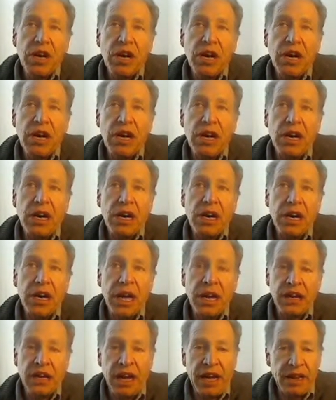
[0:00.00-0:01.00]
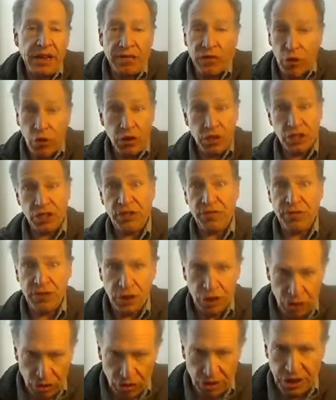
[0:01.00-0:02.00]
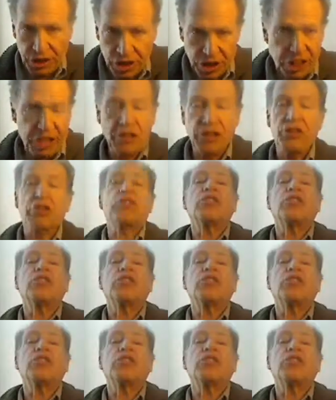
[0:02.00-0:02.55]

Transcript: and of course, if you join GIN,